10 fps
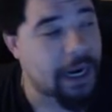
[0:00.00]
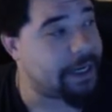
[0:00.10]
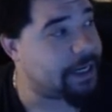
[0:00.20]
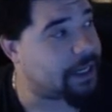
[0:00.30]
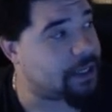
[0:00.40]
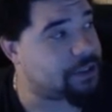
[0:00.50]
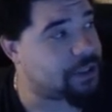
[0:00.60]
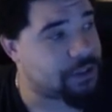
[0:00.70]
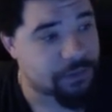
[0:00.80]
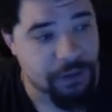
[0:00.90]
I didn't get a
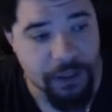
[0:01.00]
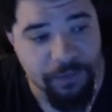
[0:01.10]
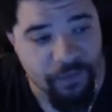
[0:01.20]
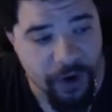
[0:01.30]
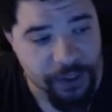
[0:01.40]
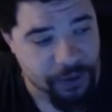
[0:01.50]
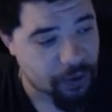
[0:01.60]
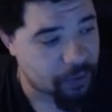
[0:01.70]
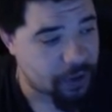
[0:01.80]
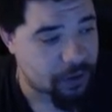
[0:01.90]
chance to play it before I had to
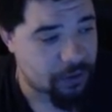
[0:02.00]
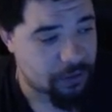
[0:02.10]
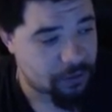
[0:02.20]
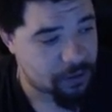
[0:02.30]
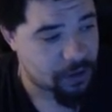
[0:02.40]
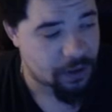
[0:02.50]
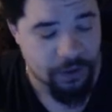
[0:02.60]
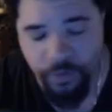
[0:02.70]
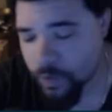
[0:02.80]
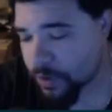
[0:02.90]
go to work.
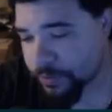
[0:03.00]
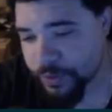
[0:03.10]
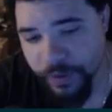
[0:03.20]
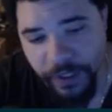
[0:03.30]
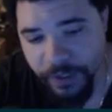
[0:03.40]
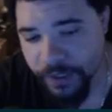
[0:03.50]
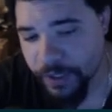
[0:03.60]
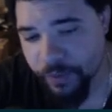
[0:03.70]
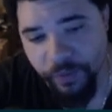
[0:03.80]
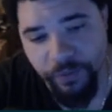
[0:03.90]
Woke up too late and
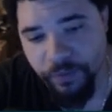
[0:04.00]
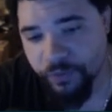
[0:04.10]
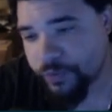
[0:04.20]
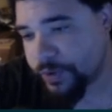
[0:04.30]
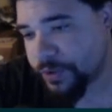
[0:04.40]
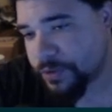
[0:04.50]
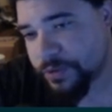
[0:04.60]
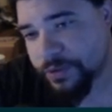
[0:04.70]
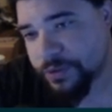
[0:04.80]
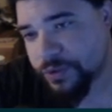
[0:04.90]
didn't want to
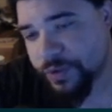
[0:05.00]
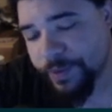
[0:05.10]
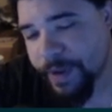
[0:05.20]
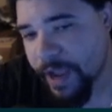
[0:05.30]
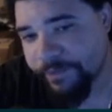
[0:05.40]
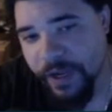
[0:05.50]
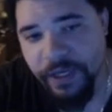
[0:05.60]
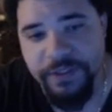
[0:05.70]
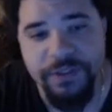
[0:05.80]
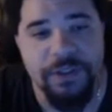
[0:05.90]
stream
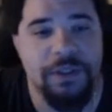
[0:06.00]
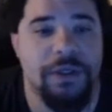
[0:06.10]
half-assed.